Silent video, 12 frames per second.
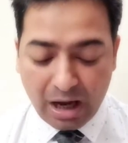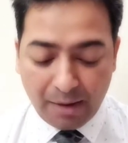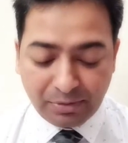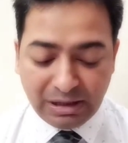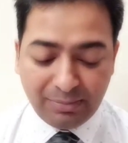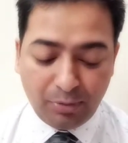
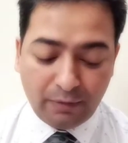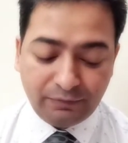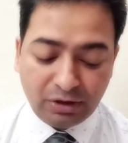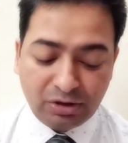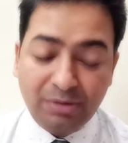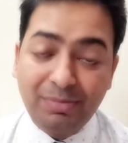Upkeep
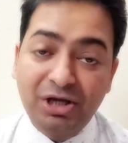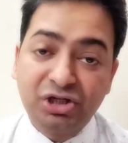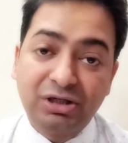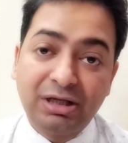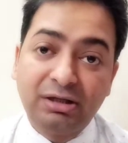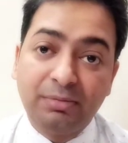of the
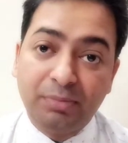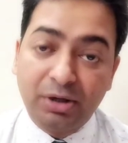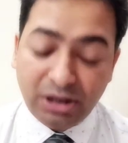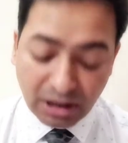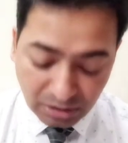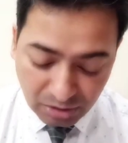cremation and the
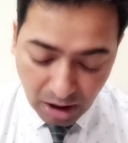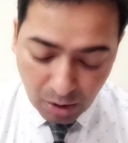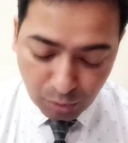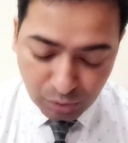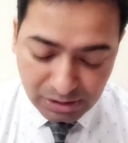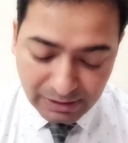burial
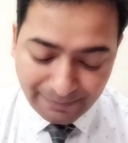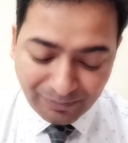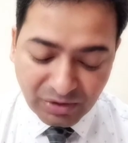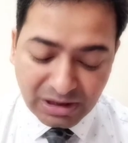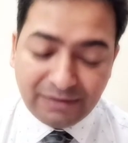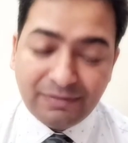grounds,
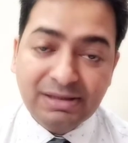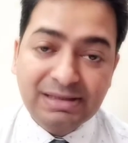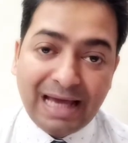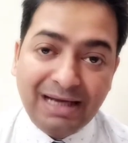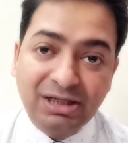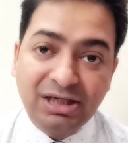even
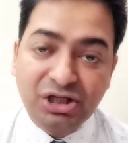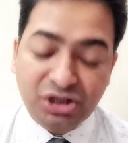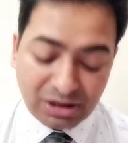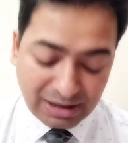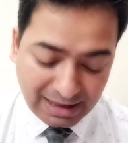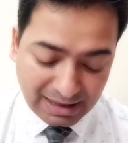
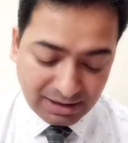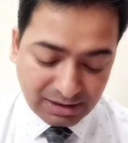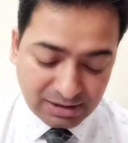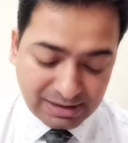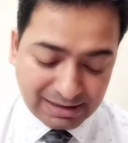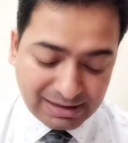sanitation,
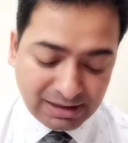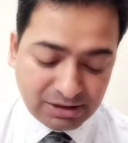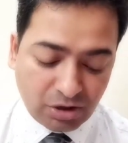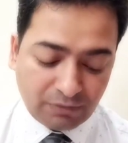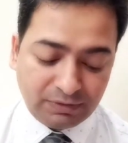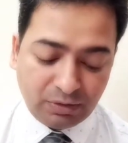health, setting
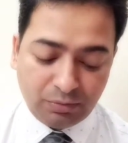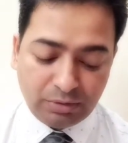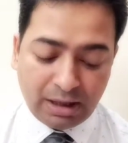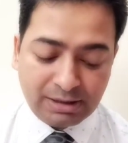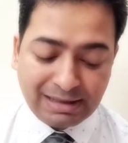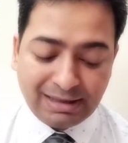
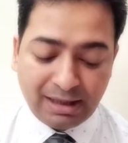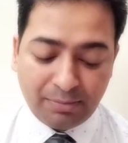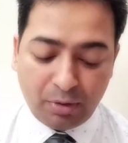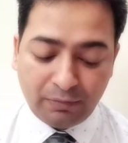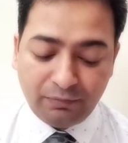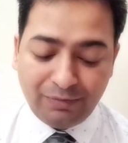
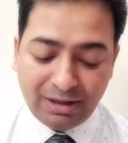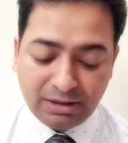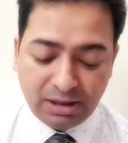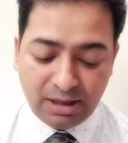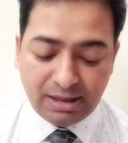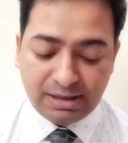up of
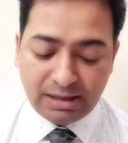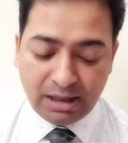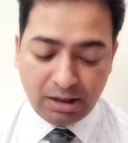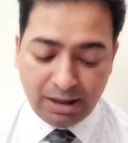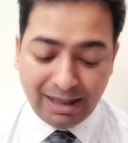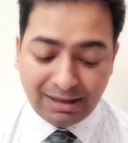
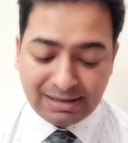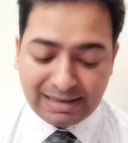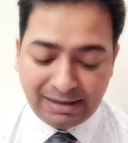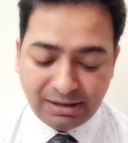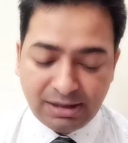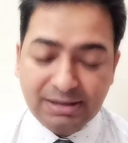health
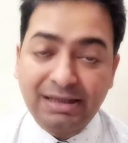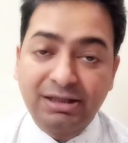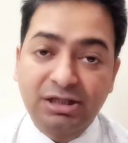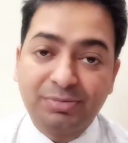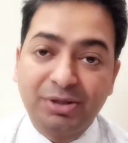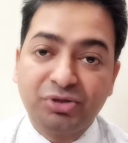centers and
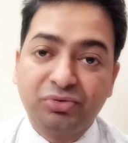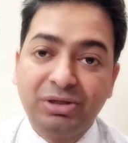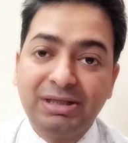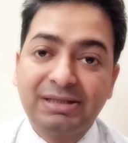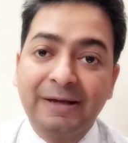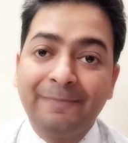
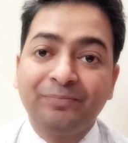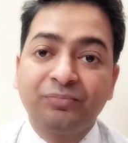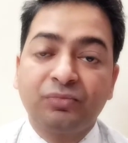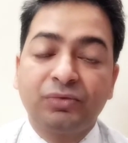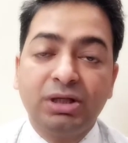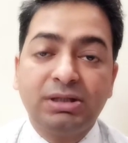dispensaries.
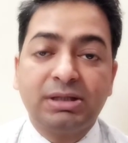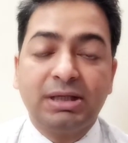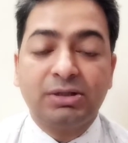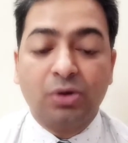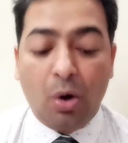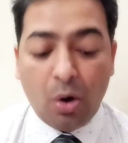This
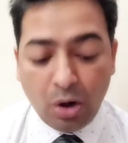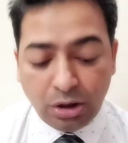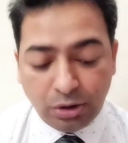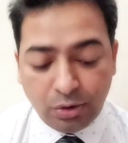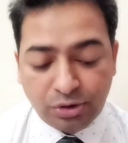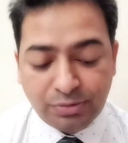is all
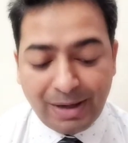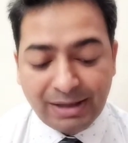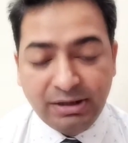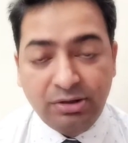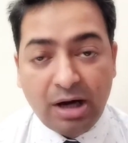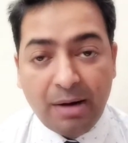looked by
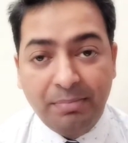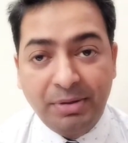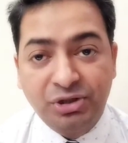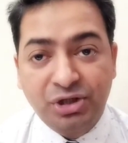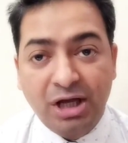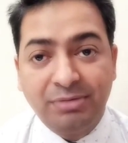the Gram
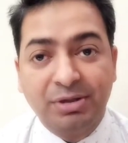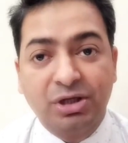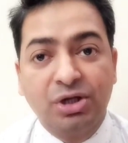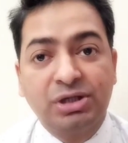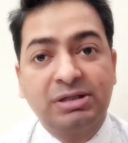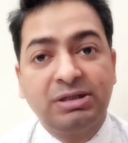Panchayat,
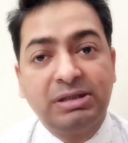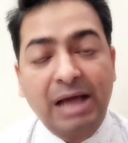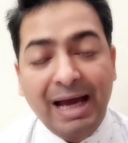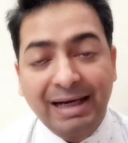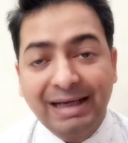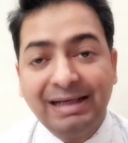because
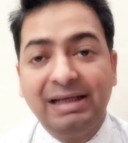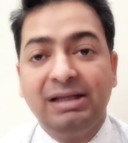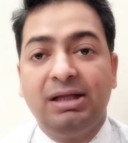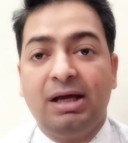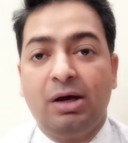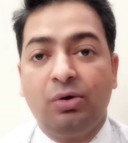directly
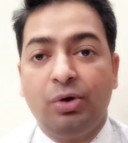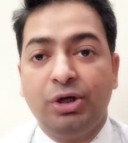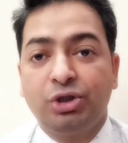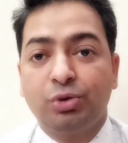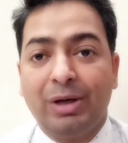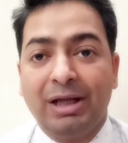they are
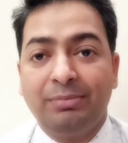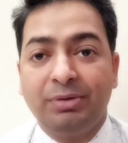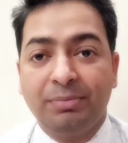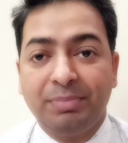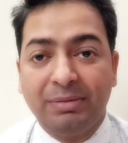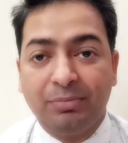going to help
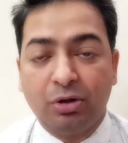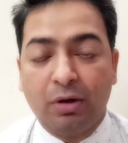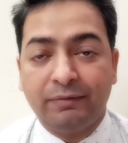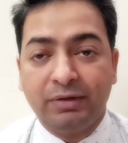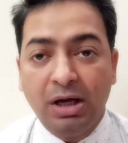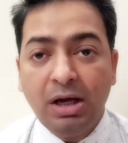the people
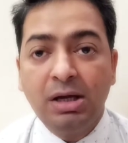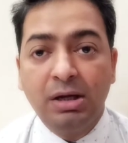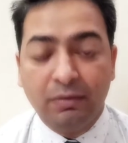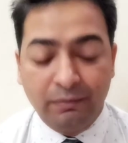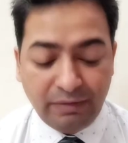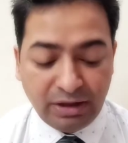of the
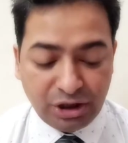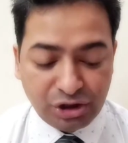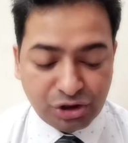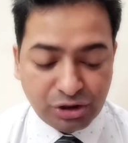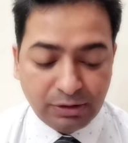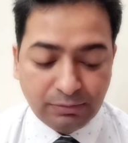
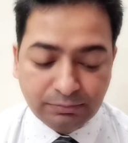village.